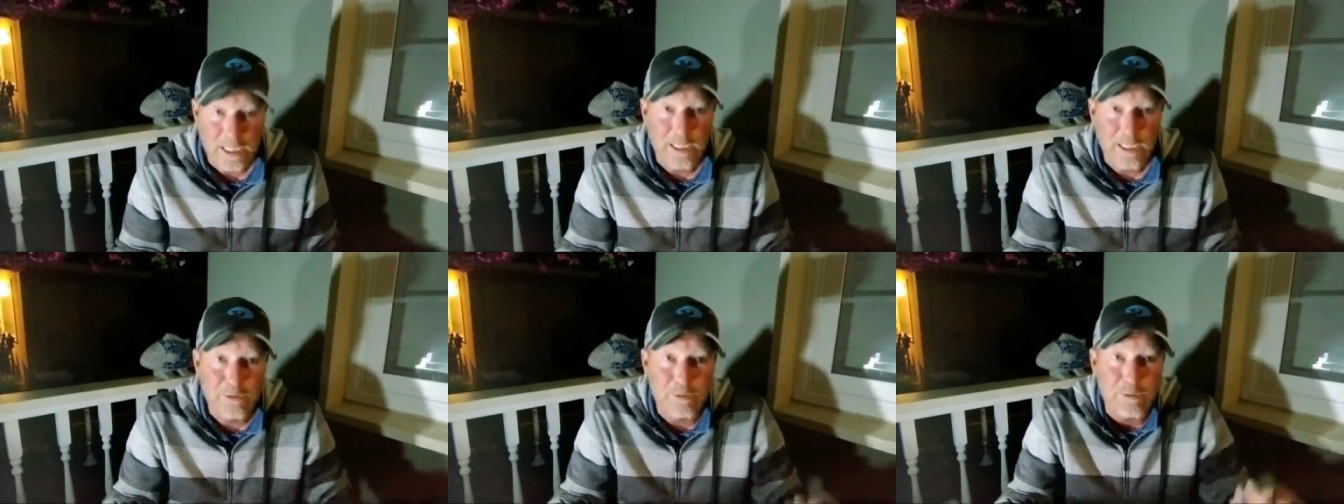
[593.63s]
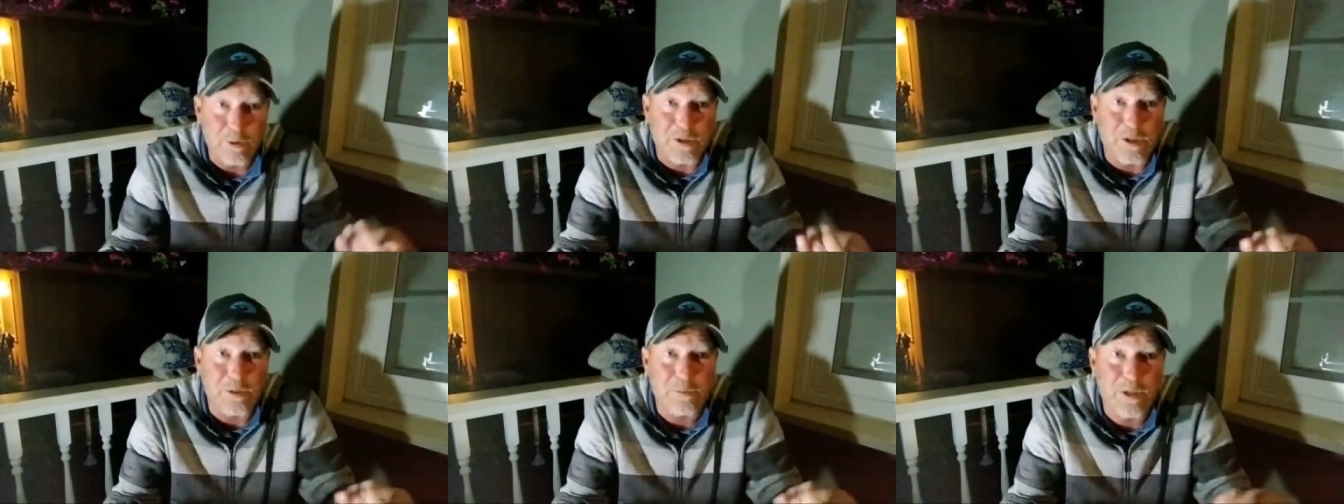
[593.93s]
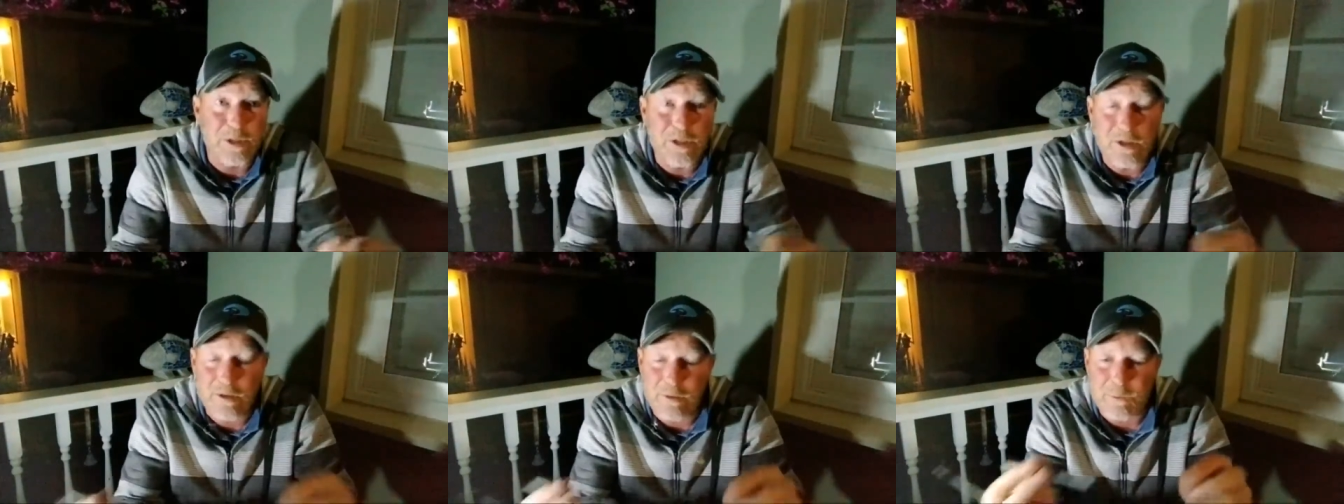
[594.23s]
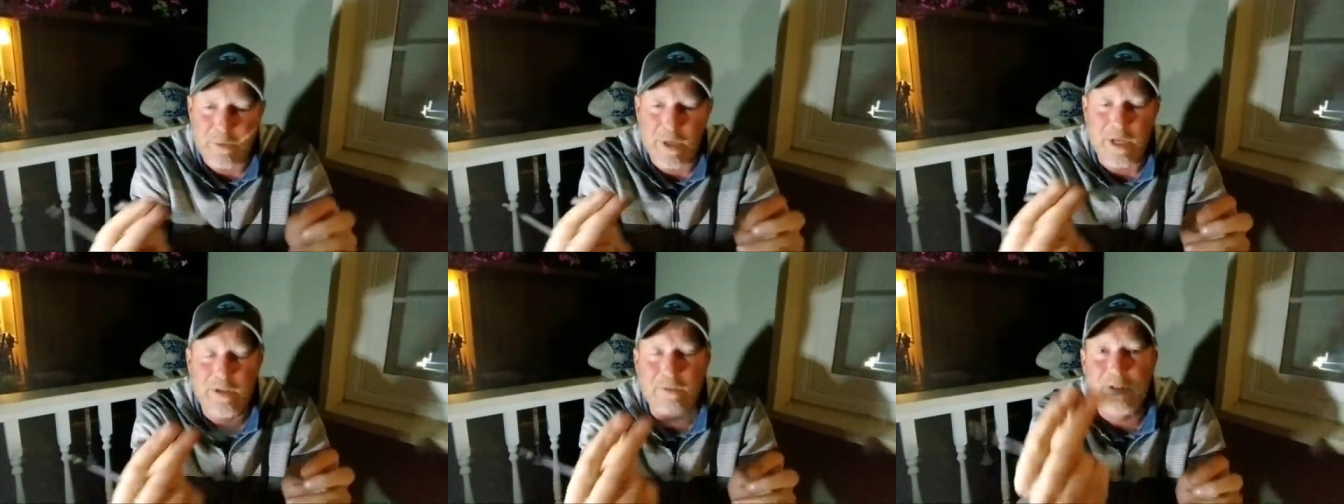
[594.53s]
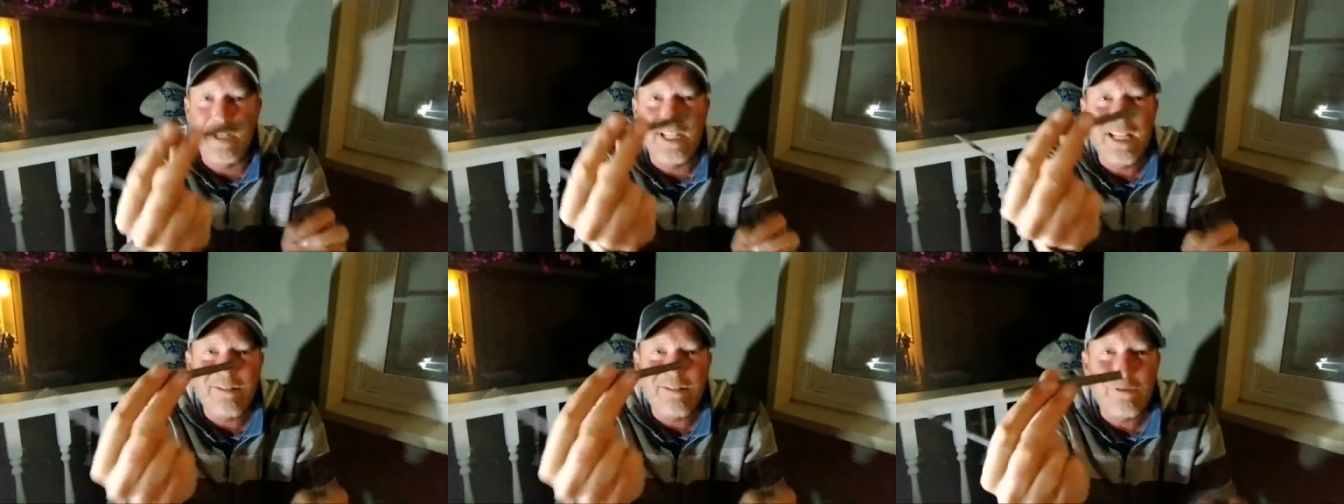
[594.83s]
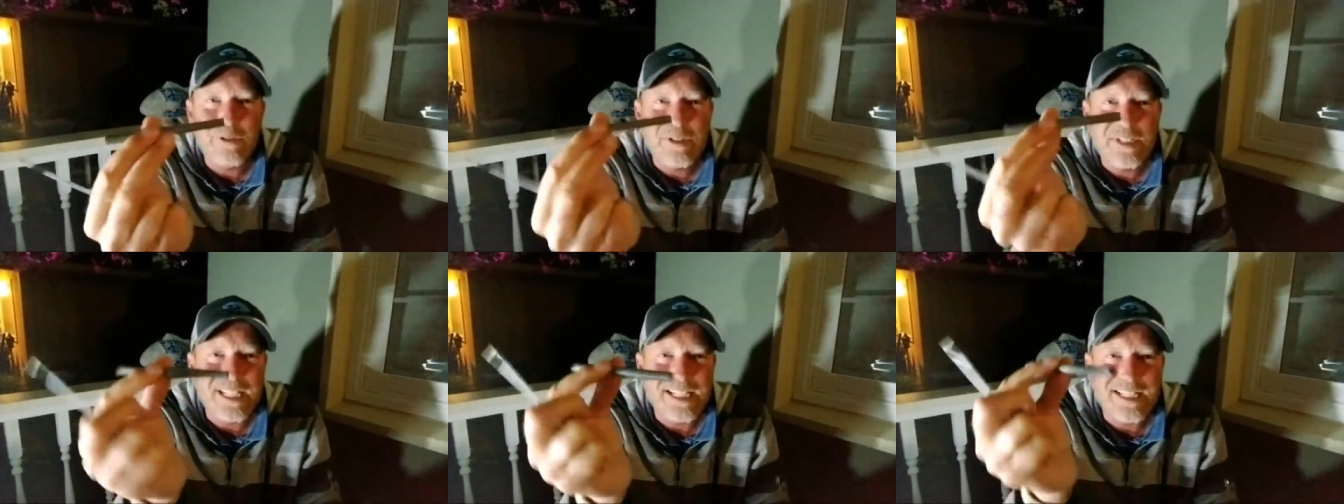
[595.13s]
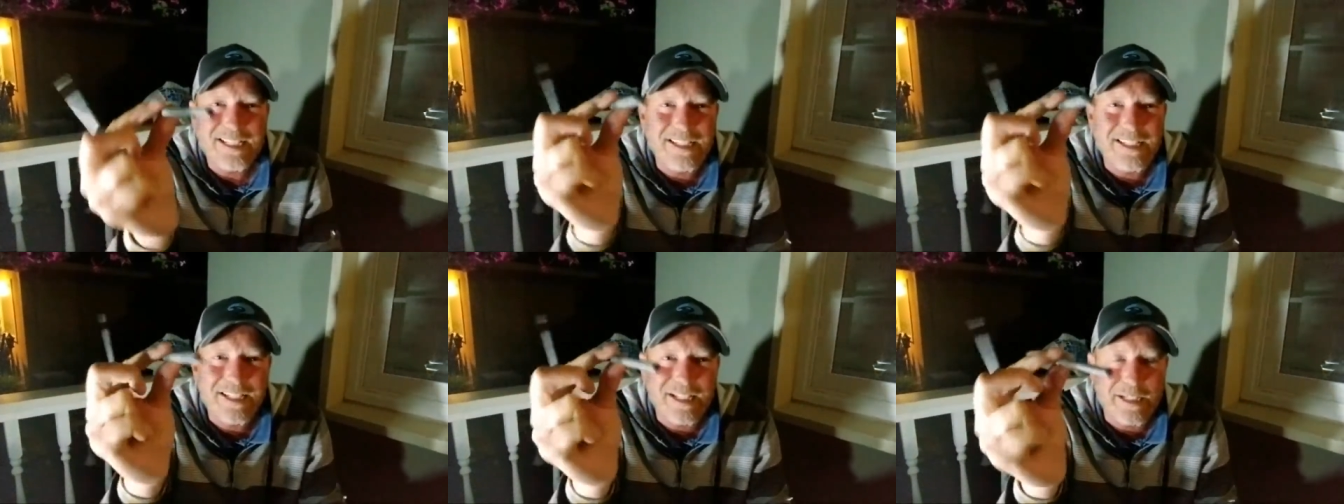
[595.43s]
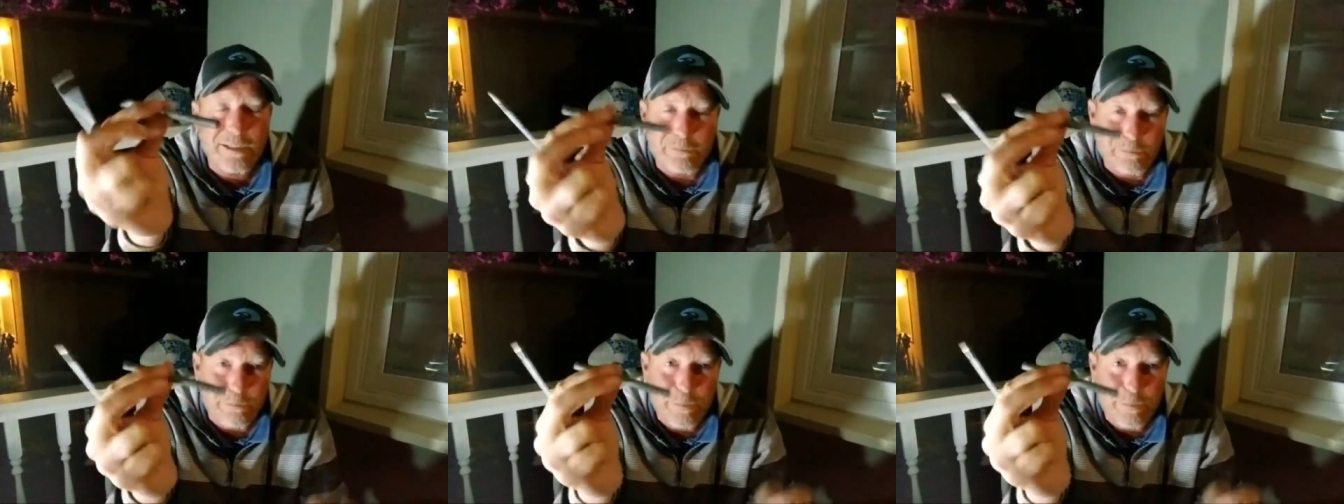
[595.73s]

It's really something you don't have to pay for. They have one that sell like